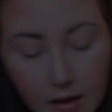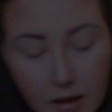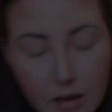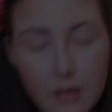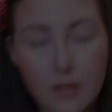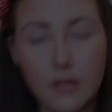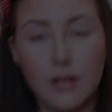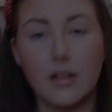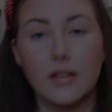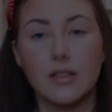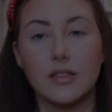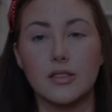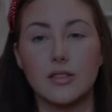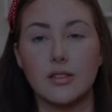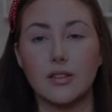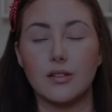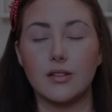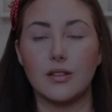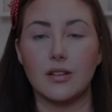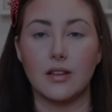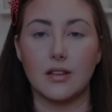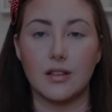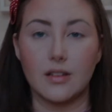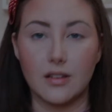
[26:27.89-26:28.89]
Alright,
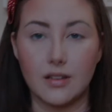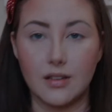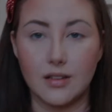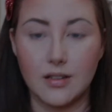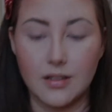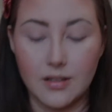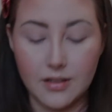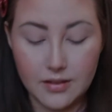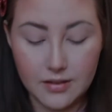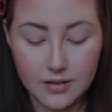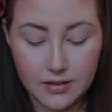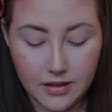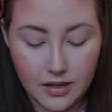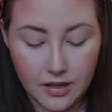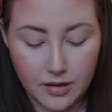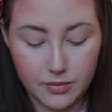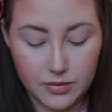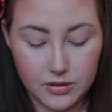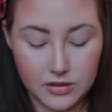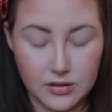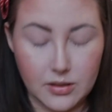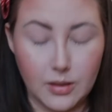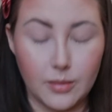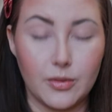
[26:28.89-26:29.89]
so the
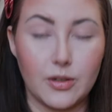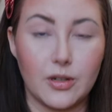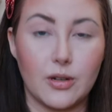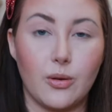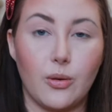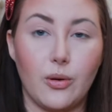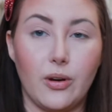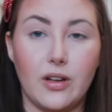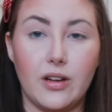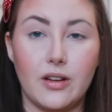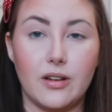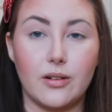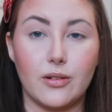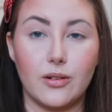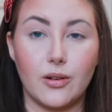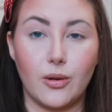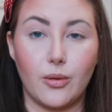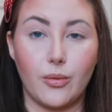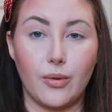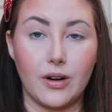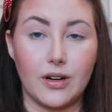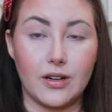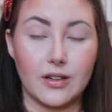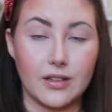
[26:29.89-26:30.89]
camera stopped recording. I don't know
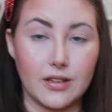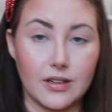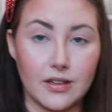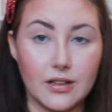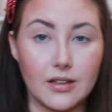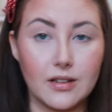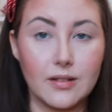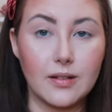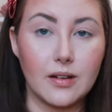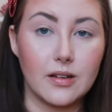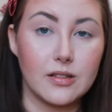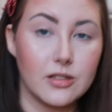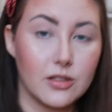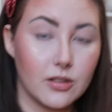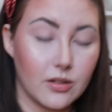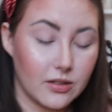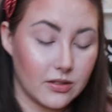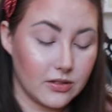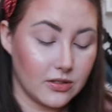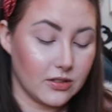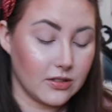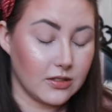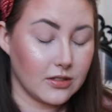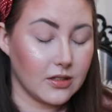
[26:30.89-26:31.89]
where it did. So I
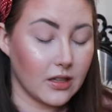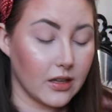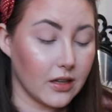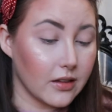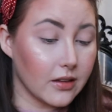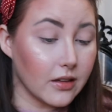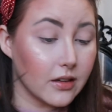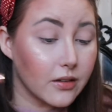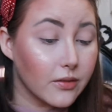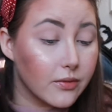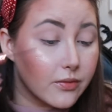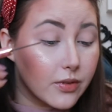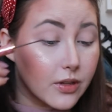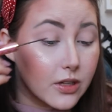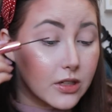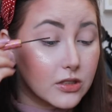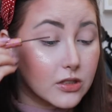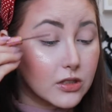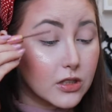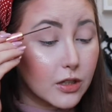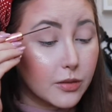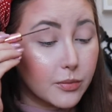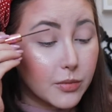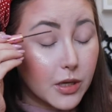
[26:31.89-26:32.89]
was just saying that I'm
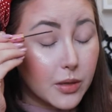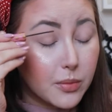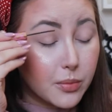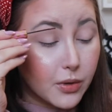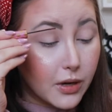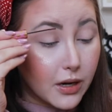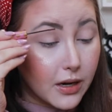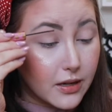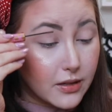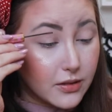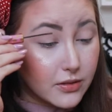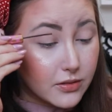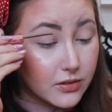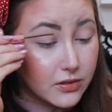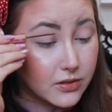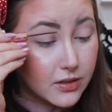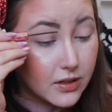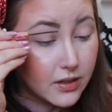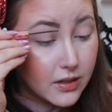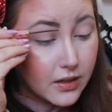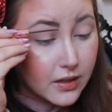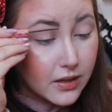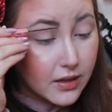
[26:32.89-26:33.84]
finishing up my brows.